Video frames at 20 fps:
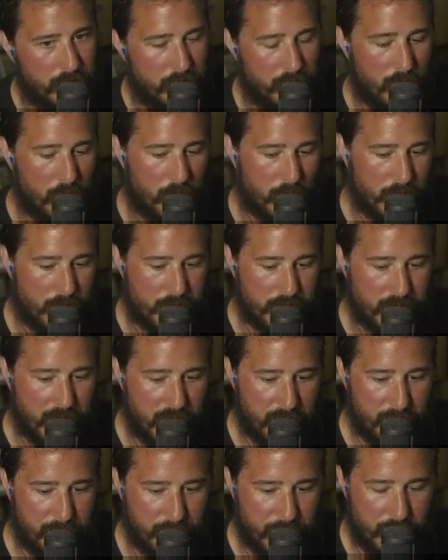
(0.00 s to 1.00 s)
or
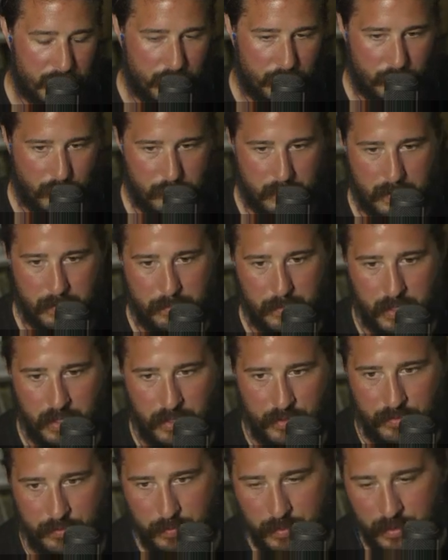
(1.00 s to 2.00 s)
escape videos with my
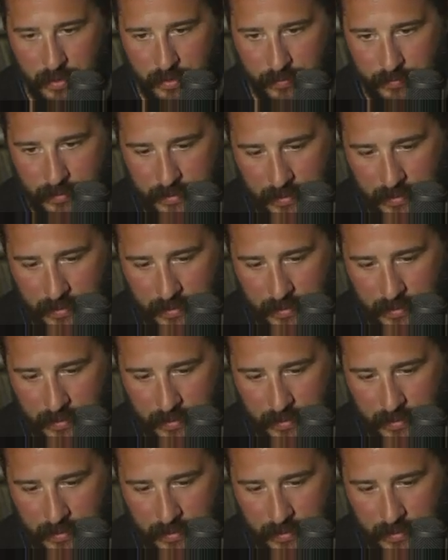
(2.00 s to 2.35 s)
buds, but